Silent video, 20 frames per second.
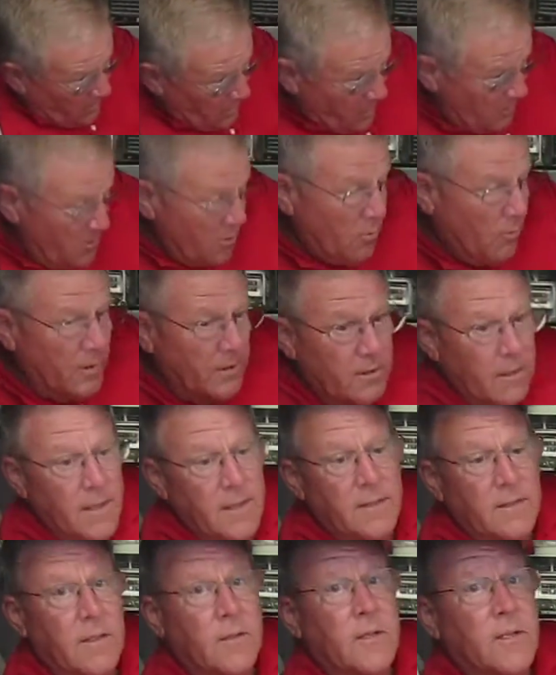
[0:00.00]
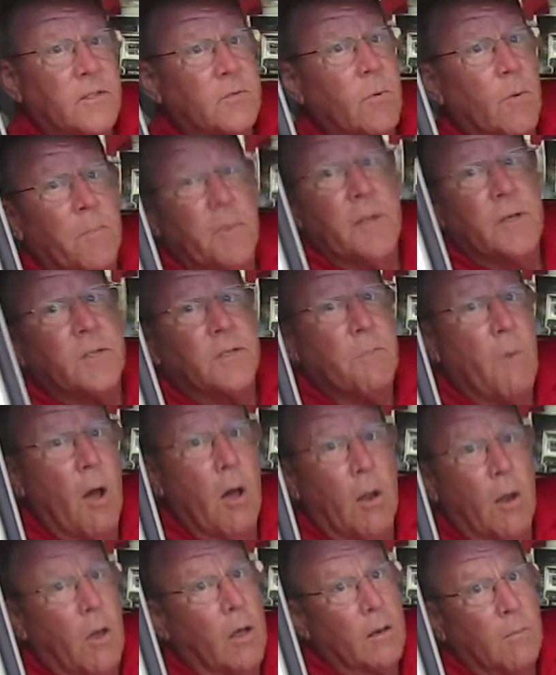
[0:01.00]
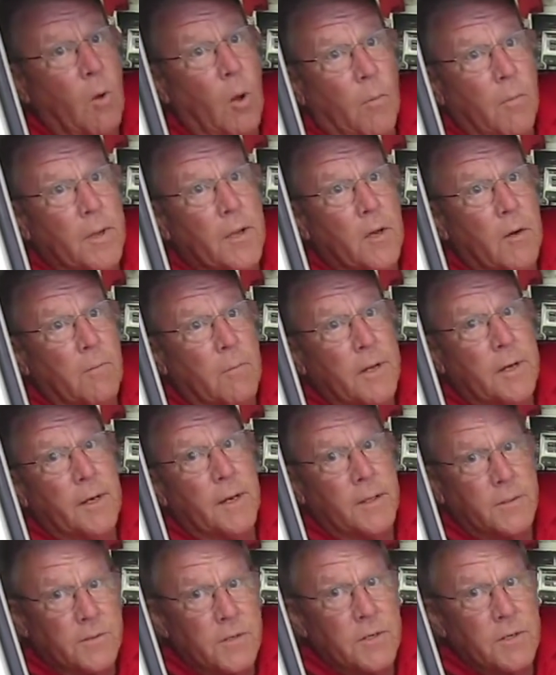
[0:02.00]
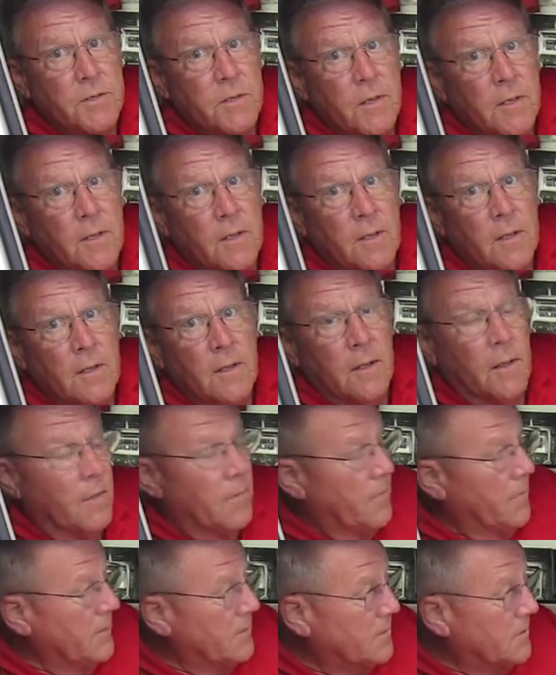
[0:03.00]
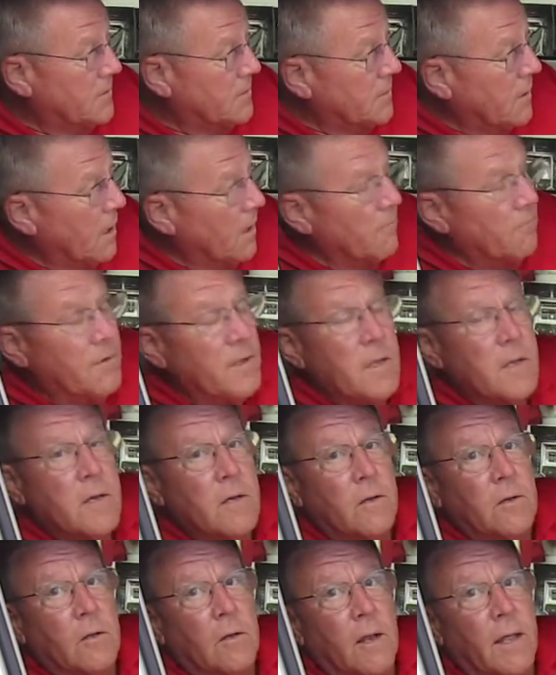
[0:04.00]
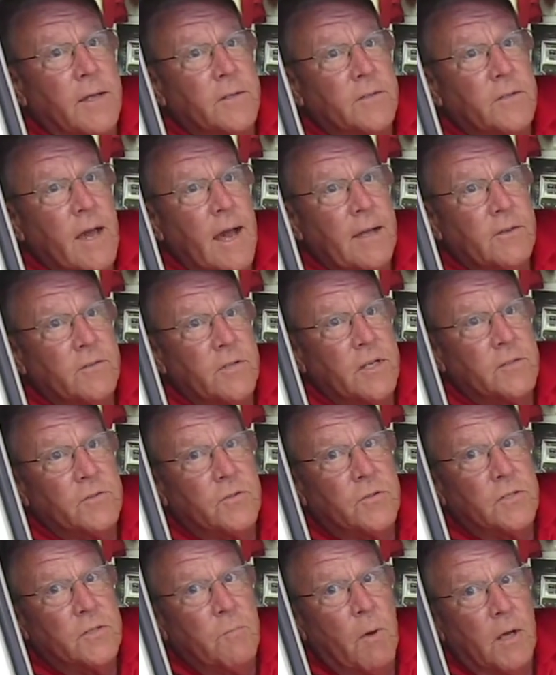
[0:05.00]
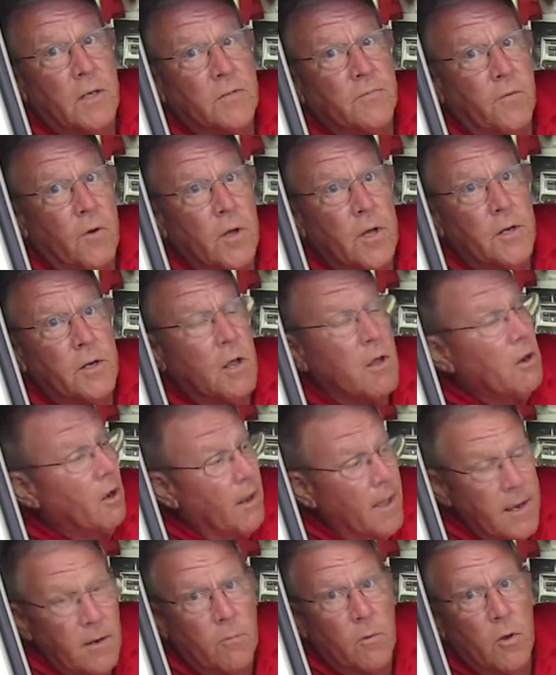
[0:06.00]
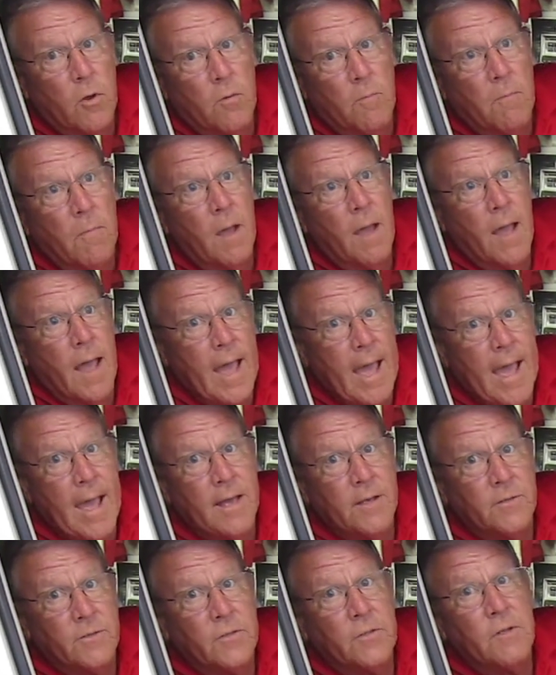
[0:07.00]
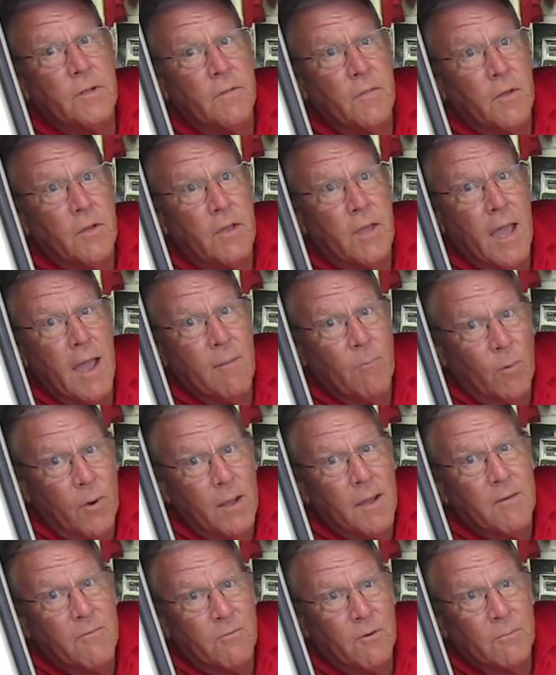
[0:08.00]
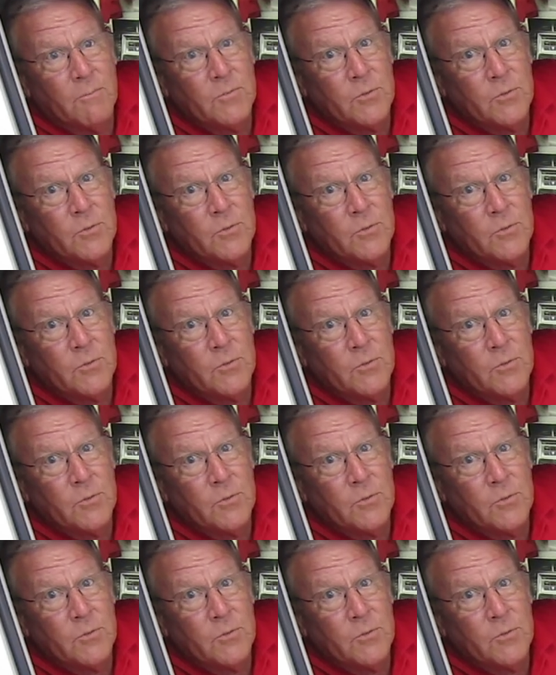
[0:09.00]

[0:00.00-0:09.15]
you would think that this would be a small automobile, but it isn't. This vehicle has got just as much front legroom as the Camry from